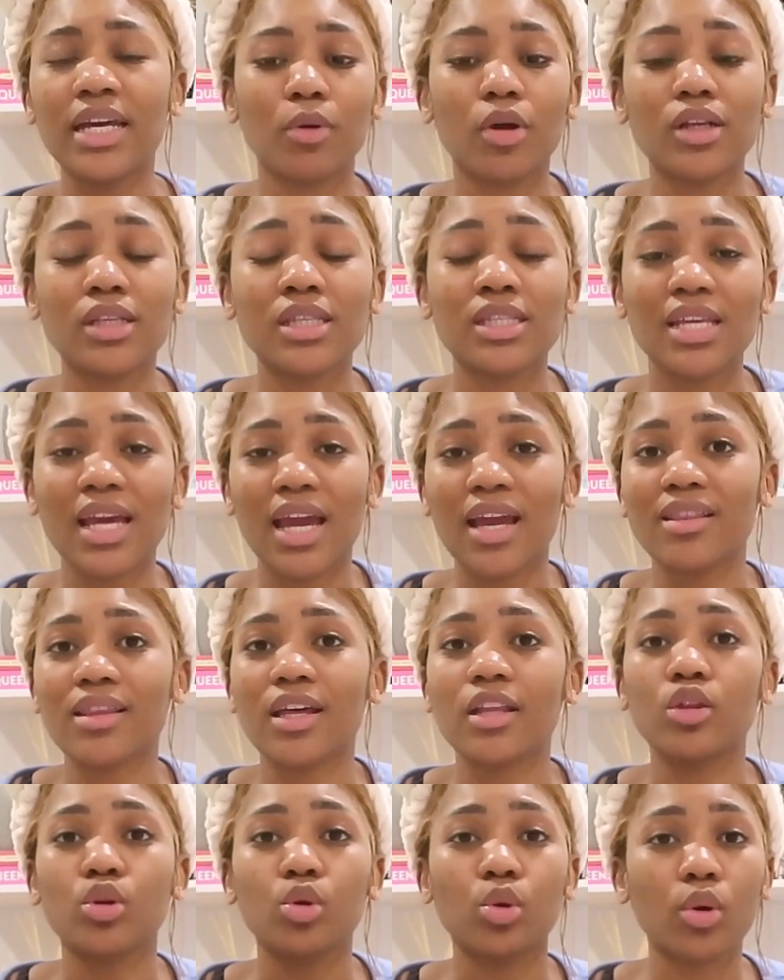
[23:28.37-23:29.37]
I'm not saying
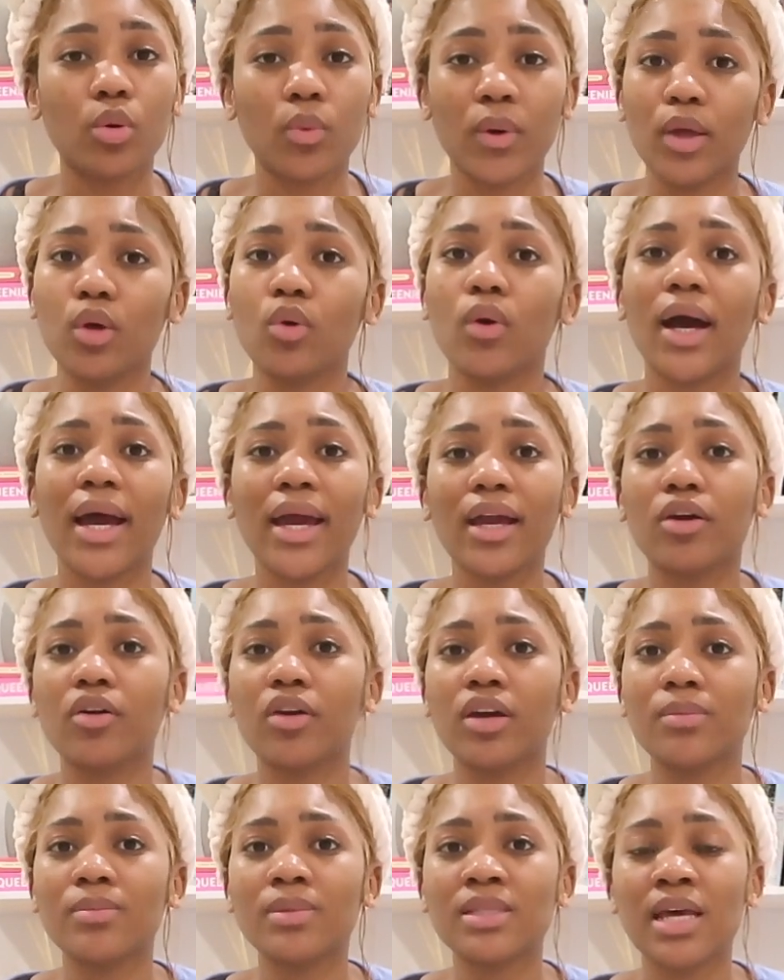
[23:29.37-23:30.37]
that throw away your eye
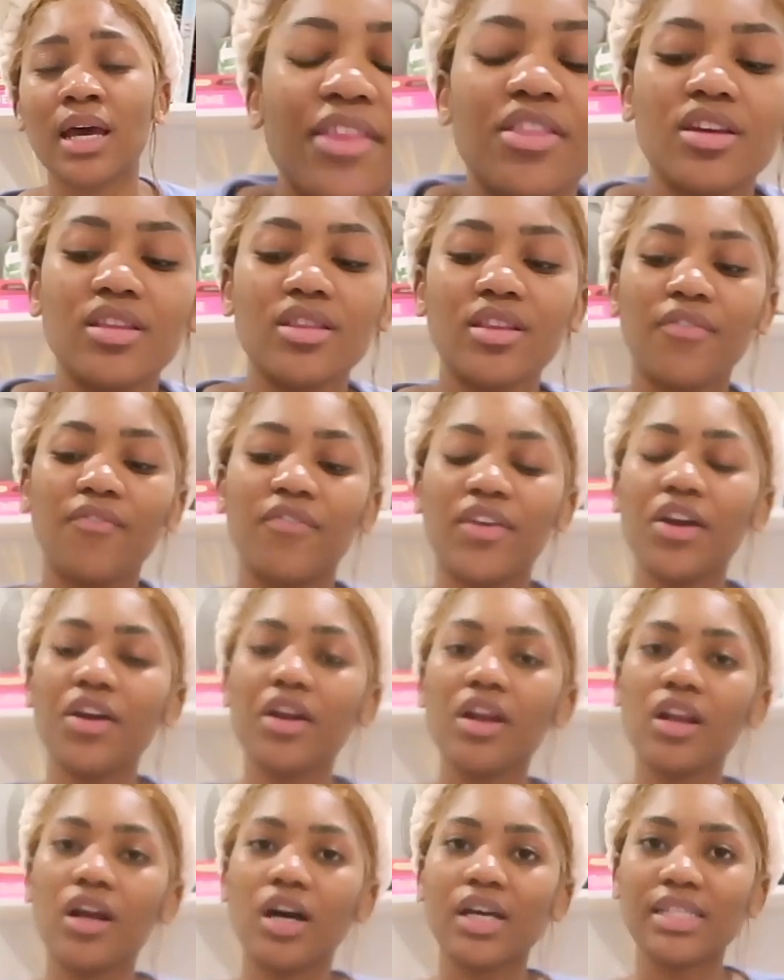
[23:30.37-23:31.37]
creams. And then the
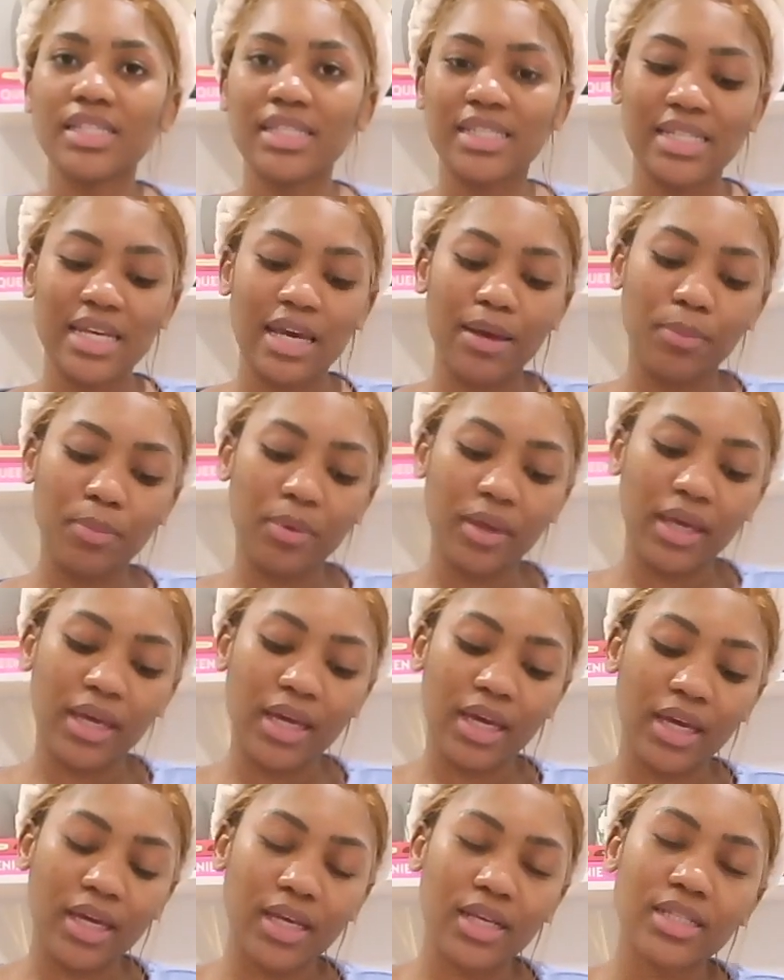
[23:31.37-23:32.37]
very last step
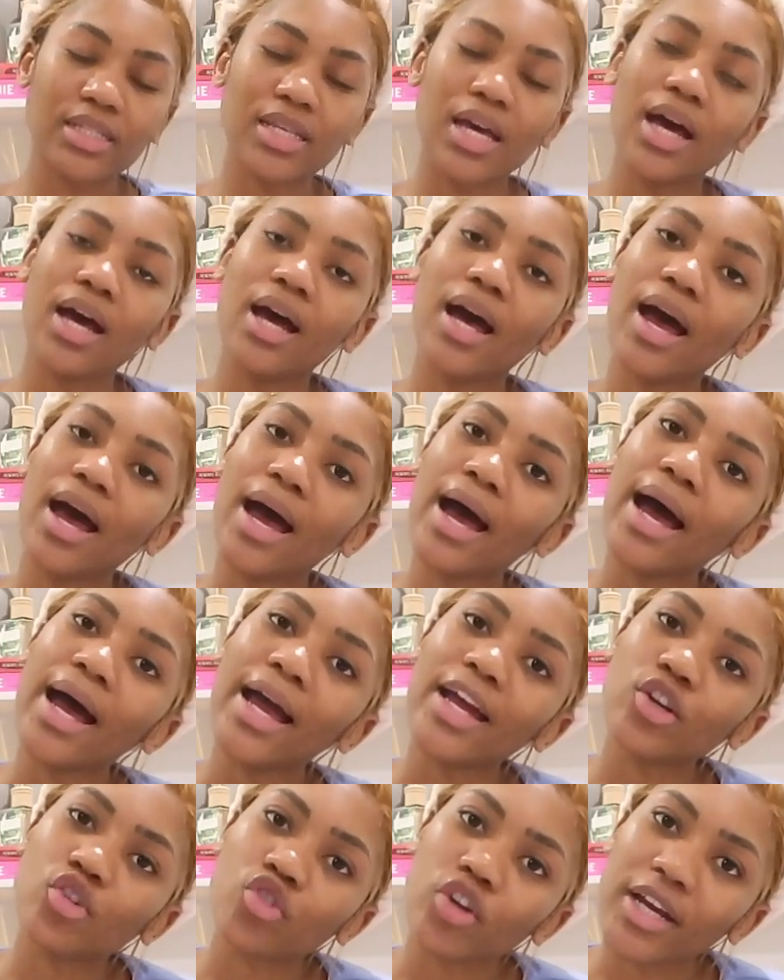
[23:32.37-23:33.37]
is
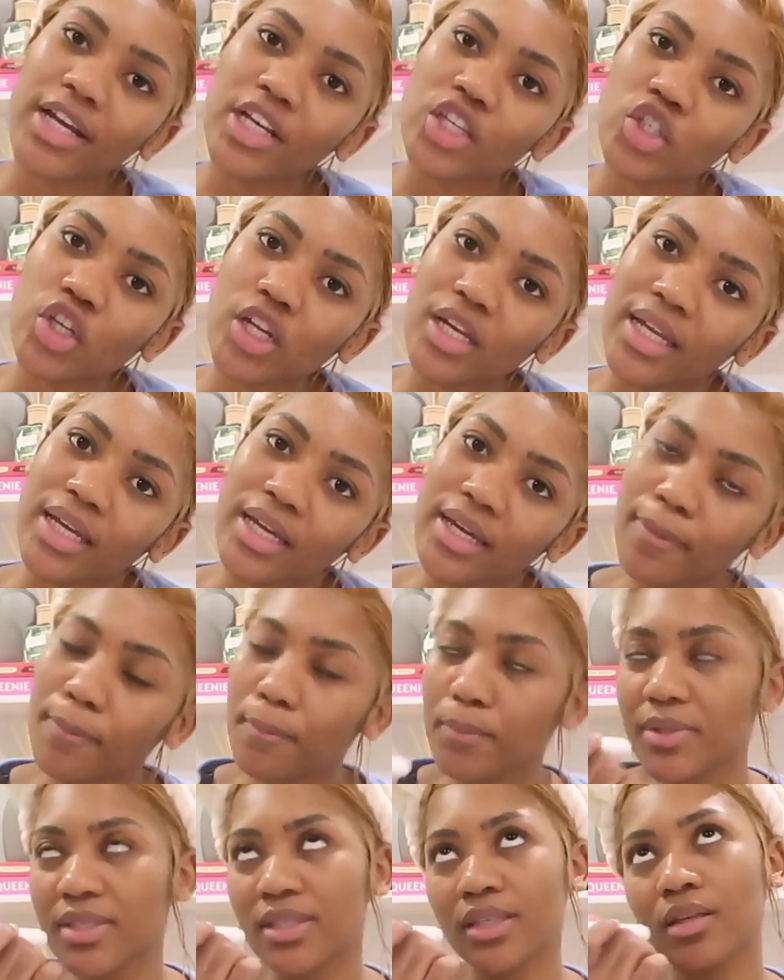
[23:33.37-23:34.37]
hydrate your
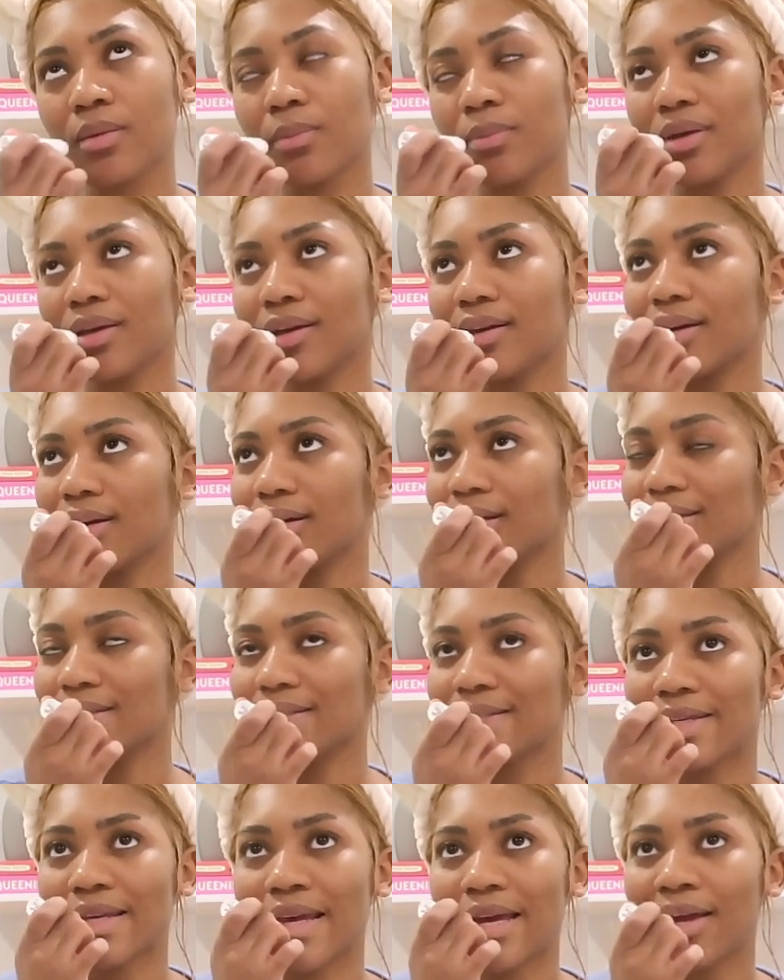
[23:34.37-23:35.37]
lips, because